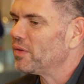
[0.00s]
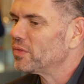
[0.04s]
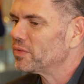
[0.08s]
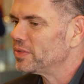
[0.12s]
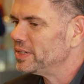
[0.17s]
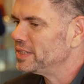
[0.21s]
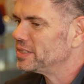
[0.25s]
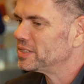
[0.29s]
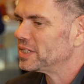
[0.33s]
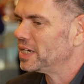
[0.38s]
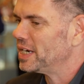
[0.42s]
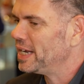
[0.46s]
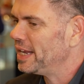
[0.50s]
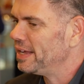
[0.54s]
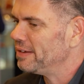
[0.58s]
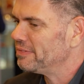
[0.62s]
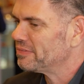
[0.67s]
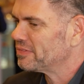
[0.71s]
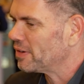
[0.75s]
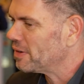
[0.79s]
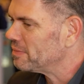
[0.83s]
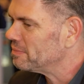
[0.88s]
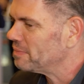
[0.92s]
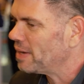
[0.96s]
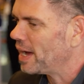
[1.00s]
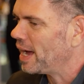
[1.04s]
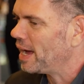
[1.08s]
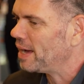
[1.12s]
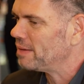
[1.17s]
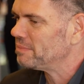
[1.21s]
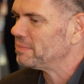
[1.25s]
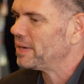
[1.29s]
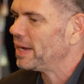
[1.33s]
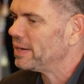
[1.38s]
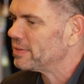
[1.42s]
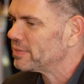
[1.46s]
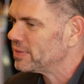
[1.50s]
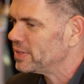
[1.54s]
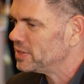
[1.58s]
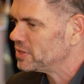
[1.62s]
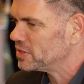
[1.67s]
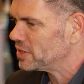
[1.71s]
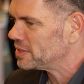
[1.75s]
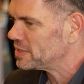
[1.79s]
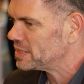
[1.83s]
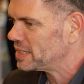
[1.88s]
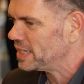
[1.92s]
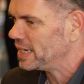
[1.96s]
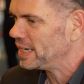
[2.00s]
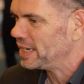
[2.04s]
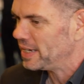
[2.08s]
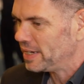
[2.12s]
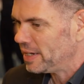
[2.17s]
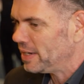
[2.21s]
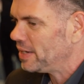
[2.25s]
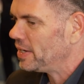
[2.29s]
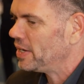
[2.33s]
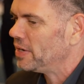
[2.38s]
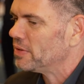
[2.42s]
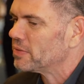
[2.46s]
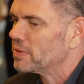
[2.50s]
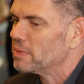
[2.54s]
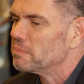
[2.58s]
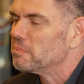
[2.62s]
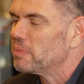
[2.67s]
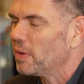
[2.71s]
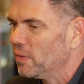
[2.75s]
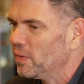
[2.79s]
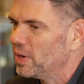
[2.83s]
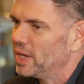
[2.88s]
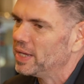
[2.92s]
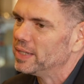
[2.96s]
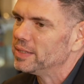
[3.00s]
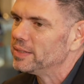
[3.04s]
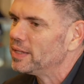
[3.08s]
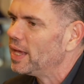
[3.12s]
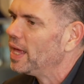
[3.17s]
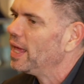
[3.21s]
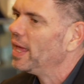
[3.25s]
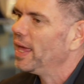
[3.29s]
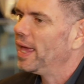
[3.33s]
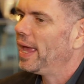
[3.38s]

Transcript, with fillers: originally from uh, my regency here in Poland.